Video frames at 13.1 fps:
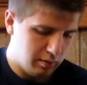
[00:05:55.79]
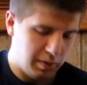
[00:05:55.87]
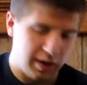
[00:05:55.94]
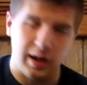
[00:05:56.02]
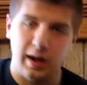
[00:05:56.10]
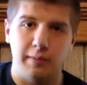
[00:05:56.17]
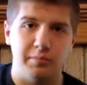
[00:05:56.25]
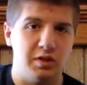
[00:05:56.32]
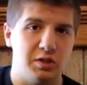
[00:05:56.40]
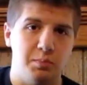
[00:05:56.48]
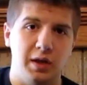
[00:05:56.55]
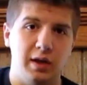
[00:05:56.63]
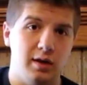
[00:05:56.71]
picking up the
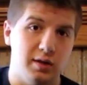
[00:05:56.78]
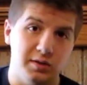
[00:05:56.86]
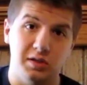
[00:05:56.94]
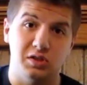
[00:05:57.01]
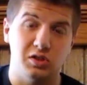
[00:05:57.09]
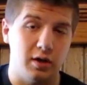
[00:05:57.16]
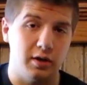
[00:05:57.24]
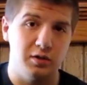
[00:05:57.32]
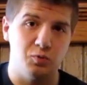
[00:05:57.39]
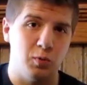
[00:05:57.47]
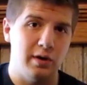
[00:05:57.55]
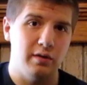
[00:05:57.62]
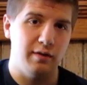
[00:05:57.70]
speed, because this song is
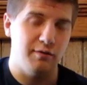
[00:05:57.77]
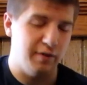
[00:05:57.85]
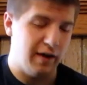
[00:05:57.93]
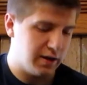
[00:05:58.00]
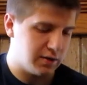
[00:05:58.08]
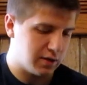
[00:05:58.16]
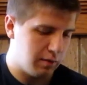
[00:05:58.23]
really fast